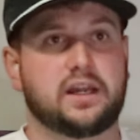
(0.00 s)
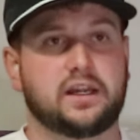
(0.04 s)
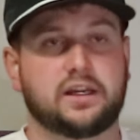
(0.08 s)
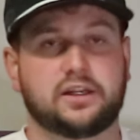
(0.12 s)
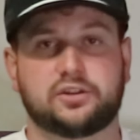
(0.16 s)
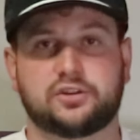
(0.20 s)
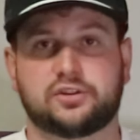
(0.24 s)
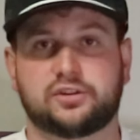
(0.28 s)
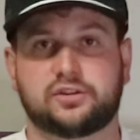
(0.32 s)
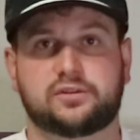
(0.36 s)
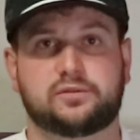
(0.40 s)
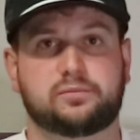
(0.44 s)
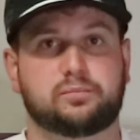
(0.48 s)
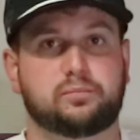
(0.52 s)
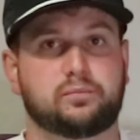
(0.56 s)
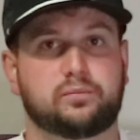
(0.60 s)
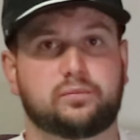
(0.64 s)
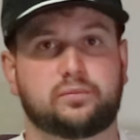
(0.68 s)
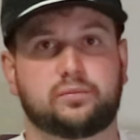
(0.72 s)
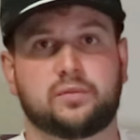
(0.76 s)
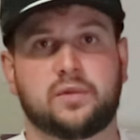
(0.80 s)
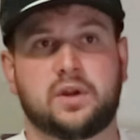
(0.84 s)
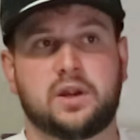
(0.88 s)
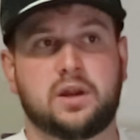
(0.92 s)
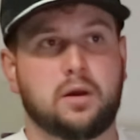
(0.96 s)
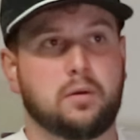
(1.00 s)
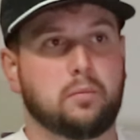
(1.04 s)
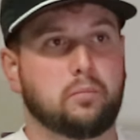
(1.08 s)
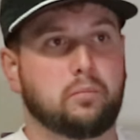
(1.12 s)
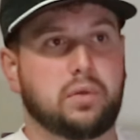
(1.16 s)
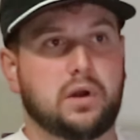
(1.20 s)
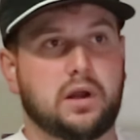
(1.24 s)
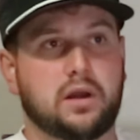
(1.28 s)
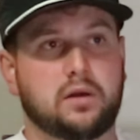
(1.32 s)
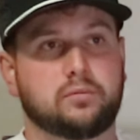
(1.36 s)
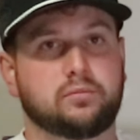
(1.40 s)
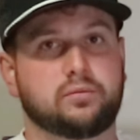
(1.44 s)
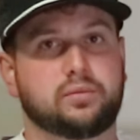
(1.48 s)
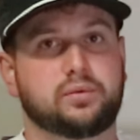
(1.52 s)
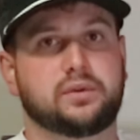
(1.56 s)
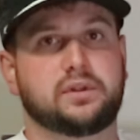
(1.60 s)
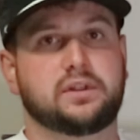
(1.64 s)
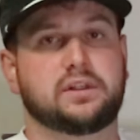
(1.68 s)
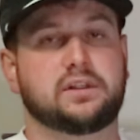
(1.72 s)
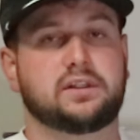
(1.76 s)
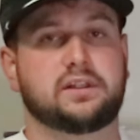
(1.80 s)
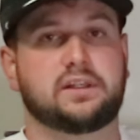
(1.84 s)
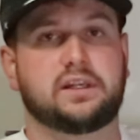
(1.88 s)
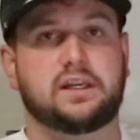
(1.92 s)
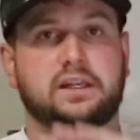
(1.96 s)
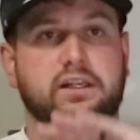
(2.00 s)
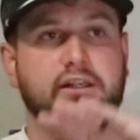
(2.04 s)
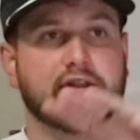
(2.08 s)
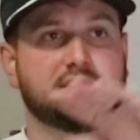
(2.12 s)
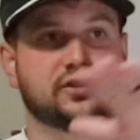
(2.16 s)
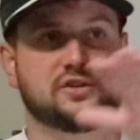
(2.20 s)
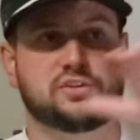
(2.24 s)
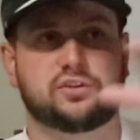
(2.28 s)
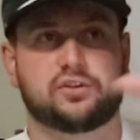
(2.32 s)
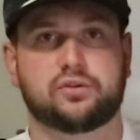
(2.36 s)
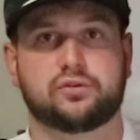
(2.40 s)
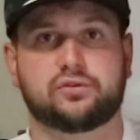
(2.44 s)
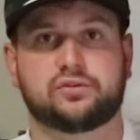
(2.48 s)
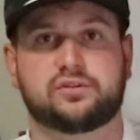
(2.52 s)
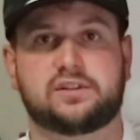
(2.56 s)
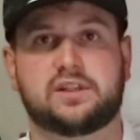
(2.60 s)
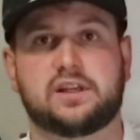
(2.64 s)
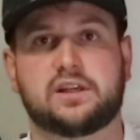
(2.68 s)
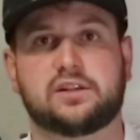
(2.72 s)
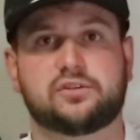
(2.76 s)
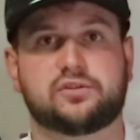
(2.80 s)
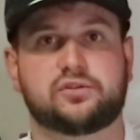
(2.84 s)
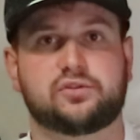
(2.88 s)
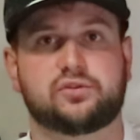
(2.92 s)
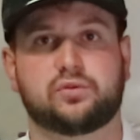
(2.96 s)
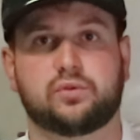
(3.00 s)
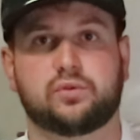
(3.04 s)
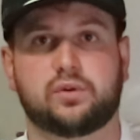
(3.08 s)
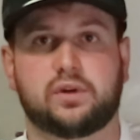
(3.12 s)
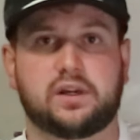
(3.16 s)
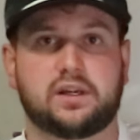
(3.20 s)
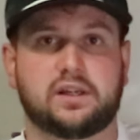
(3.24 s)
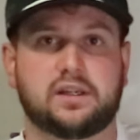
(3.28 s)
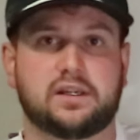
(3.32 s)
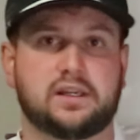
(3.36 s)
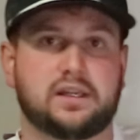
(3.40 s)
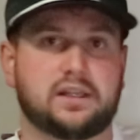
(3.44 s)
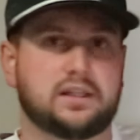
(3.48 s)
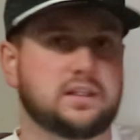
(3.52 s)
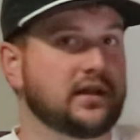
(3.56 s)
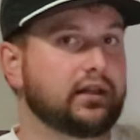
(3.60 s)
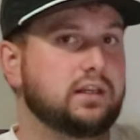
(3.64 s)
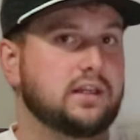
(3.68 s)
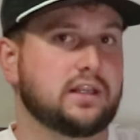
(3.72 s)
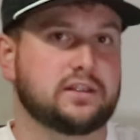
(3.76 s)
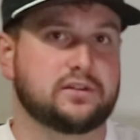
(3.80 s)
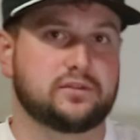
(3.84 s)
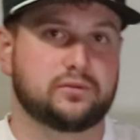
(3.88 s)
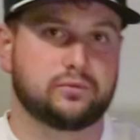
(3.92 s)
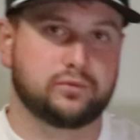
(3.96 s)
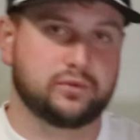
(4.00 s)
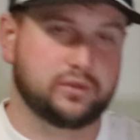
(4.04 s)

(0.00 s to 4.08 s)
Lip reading: I can just pump and it just goes dead straight and then has a